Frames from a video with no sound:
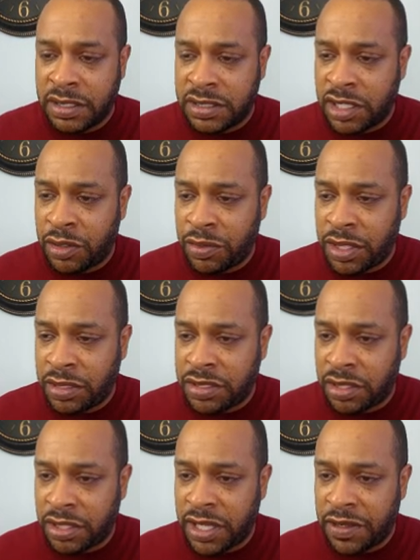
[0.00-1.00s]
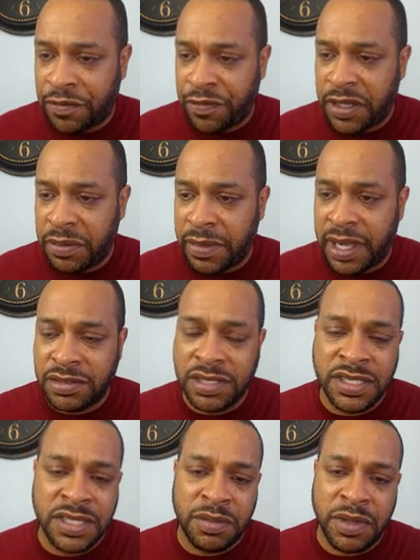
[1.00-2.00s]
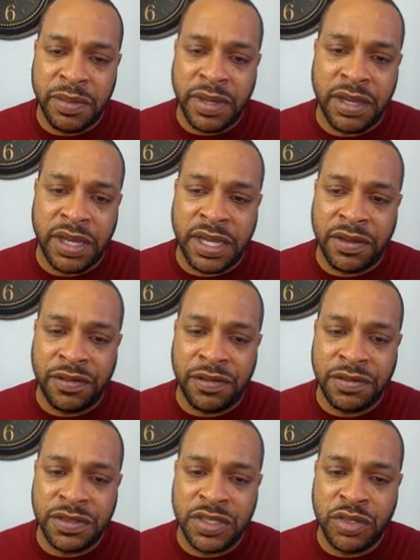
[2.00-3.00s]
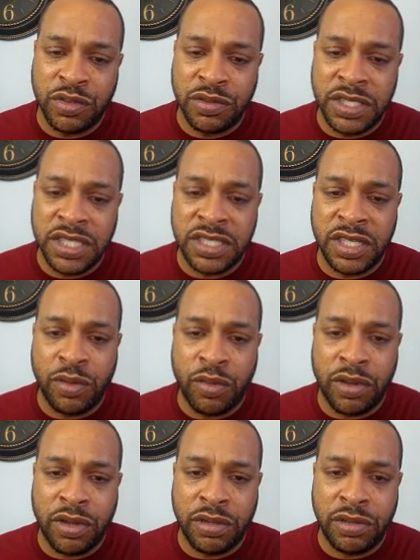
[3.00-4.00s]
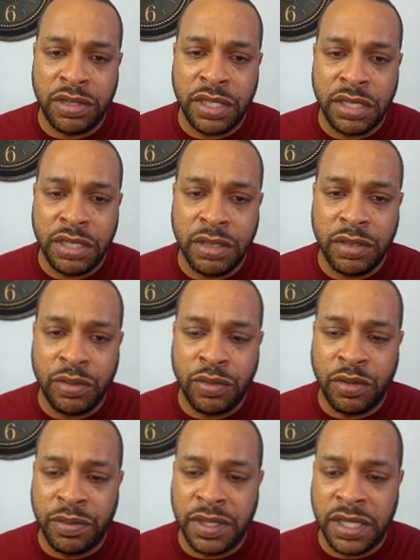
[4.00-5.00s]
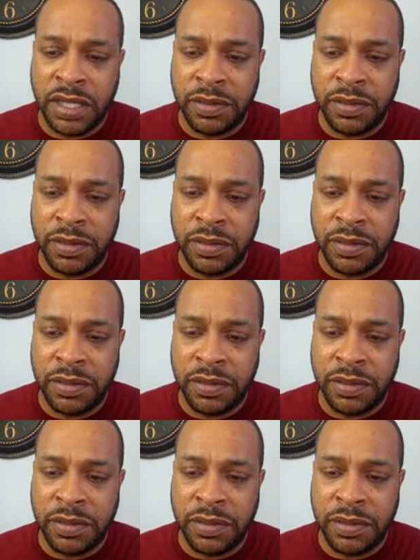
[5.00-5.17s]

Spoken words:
this other one they saw today, Freedom Mouse, is something about how soon Disney World will be